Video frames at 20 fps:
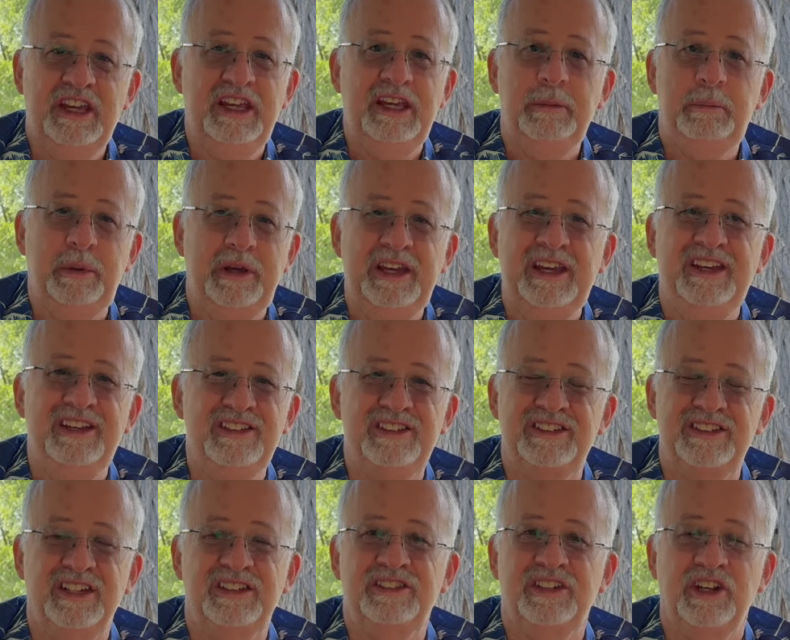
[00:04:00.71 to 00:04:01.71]

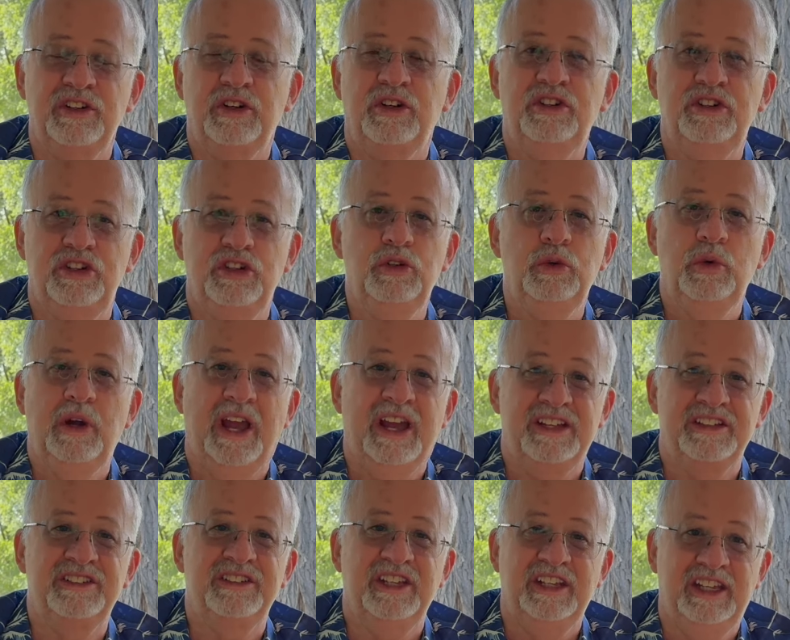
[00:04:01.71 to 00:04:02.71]
EP602
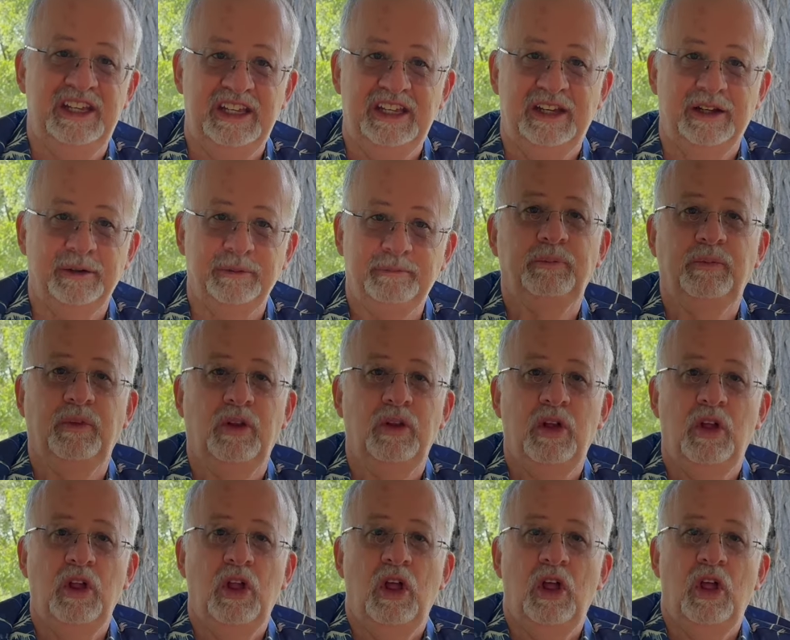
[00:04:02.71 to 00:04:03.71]
SE.
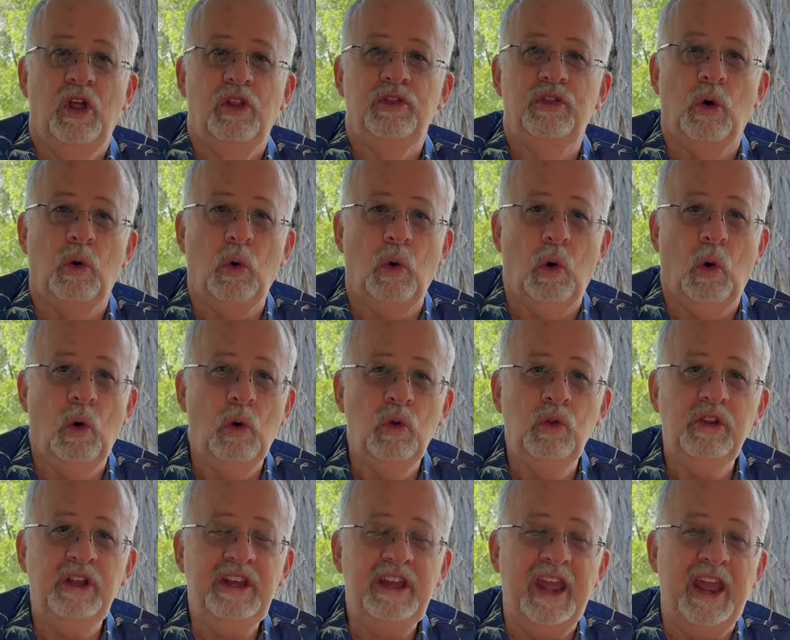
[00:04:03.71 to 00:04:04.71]
The
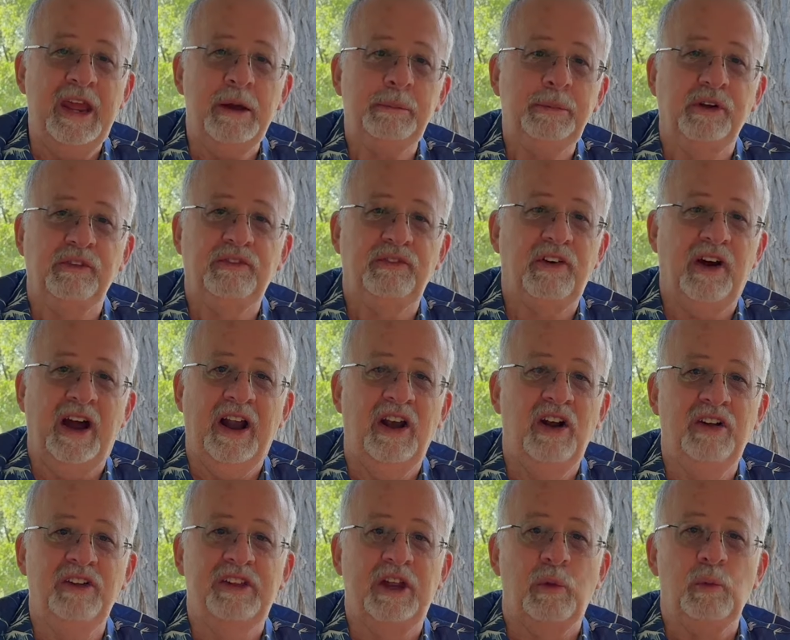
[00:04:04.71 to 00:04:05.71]
only
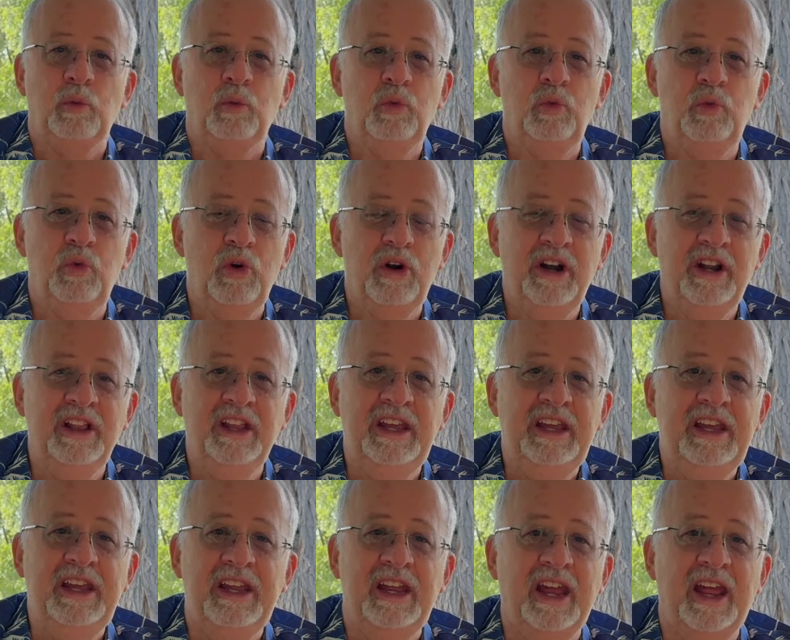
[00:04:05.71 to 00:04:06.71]
amplifier that
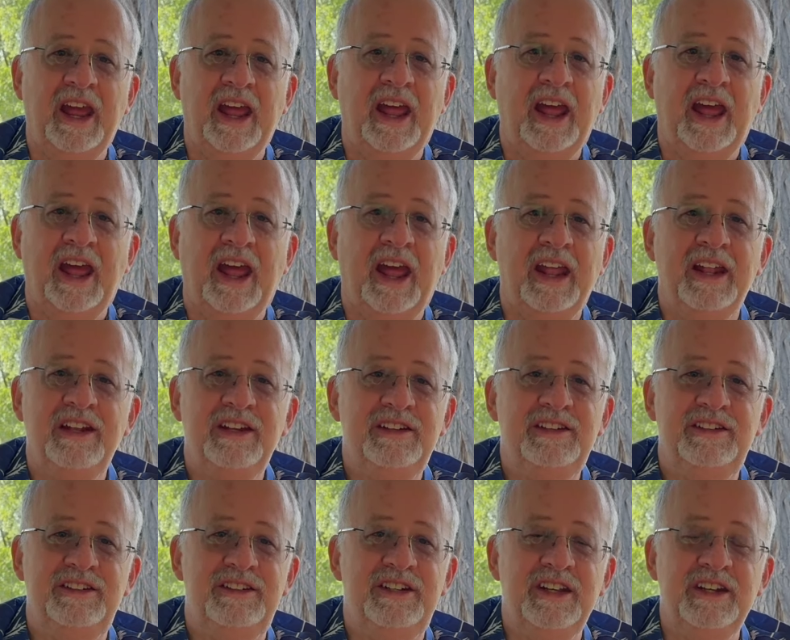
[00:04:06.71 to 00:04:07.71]
really
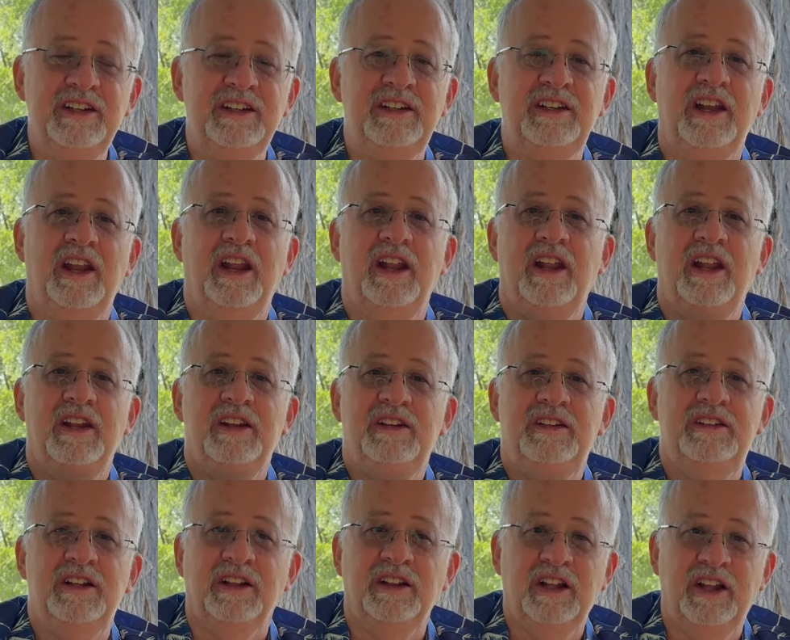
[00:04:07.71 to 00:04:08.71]
didn't
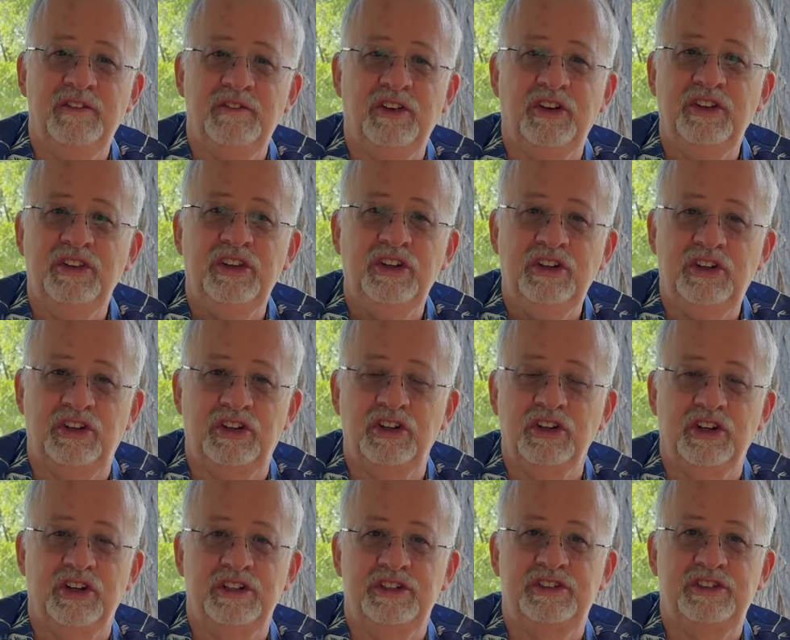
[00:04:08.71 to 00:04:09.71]
deliver the
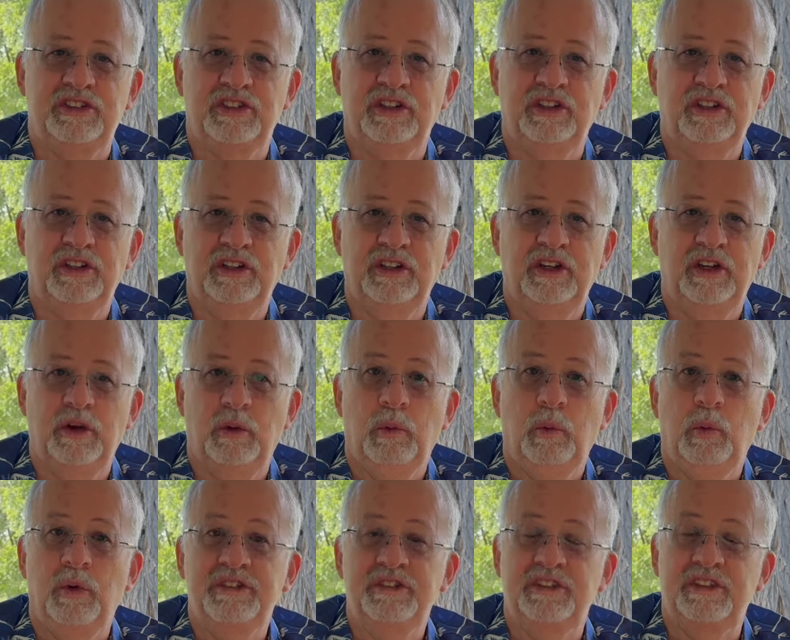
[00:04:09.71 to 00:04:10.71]
goods
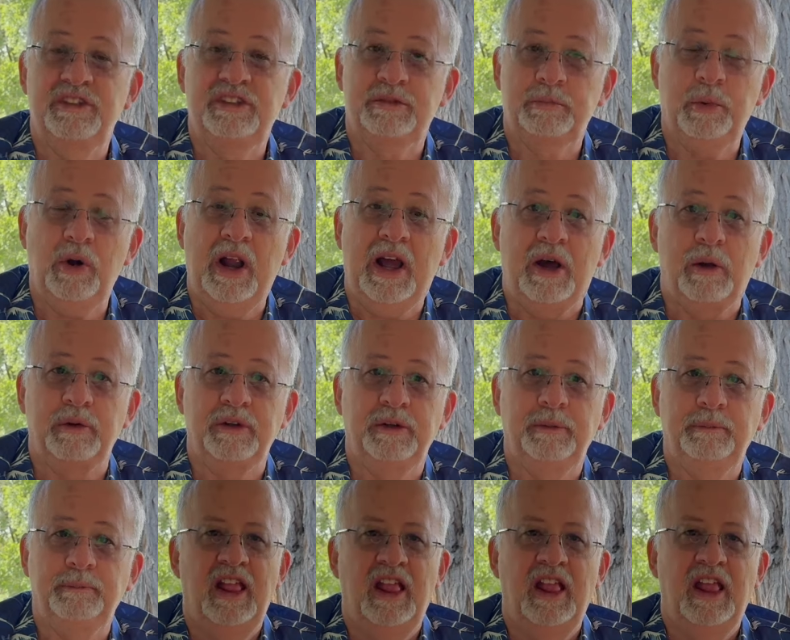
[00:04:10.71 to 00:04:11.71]
was the Sprout.
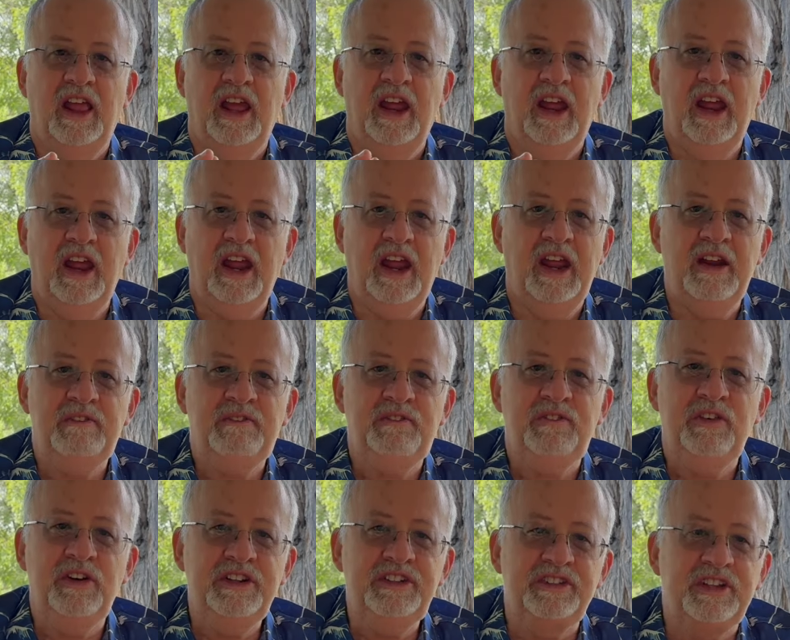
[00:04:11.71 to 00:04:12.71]

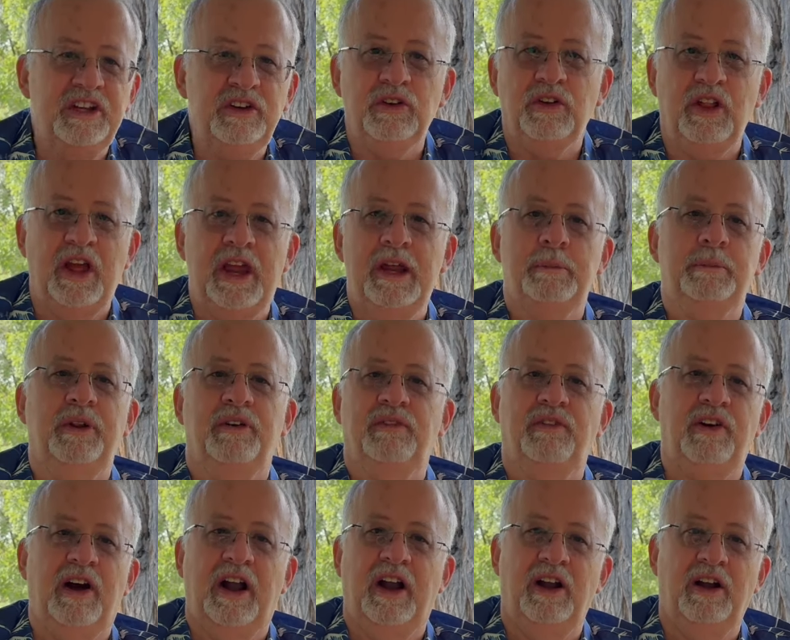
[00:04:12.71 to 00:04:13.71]
Every single
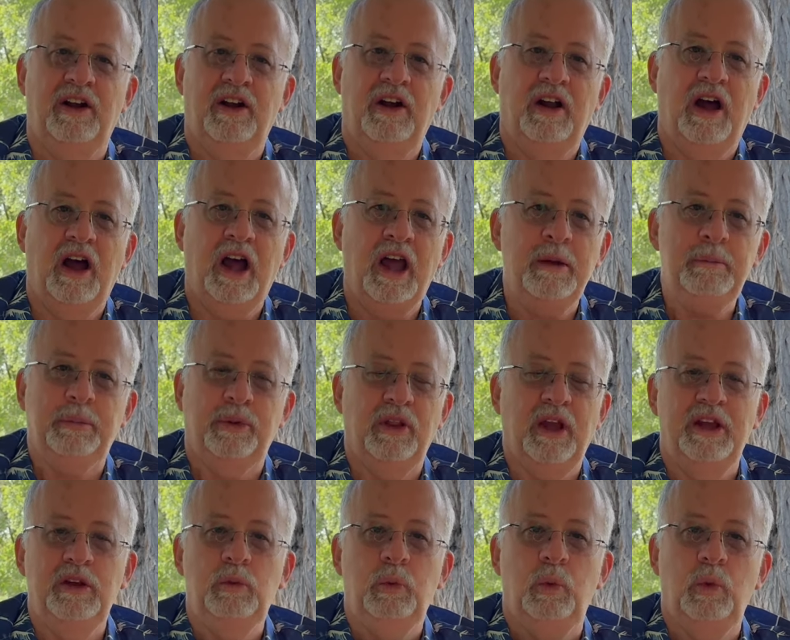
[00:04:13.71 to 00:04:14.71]
amplifier I
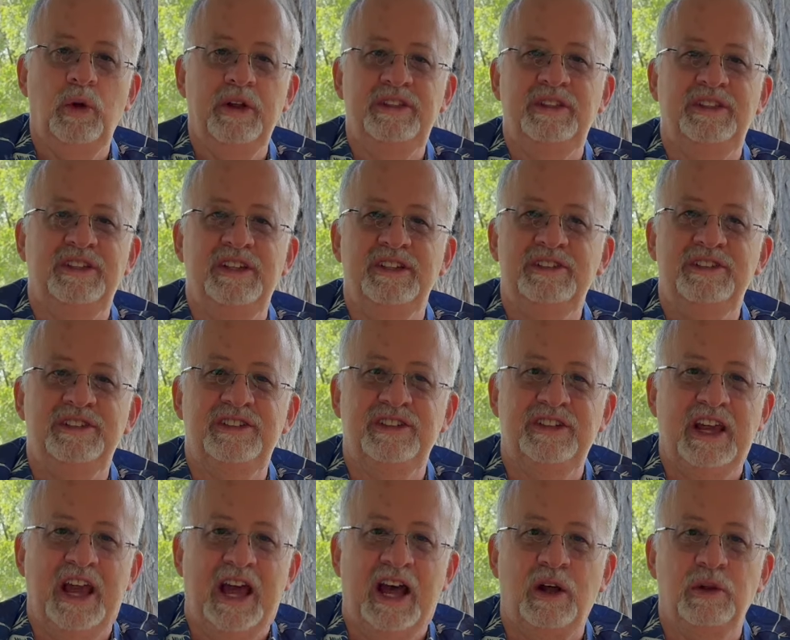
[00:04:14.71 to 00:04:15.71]
played with the
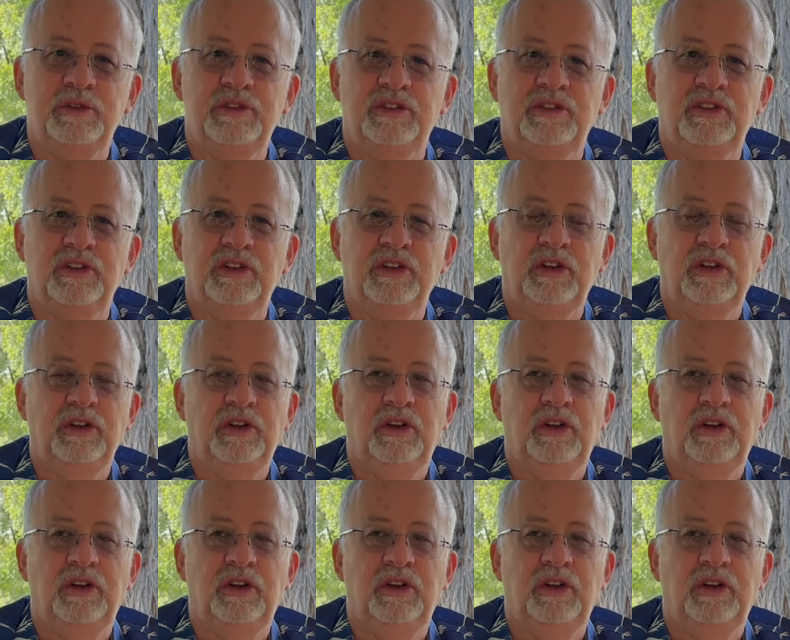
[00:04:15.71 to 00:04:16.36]
Scouts,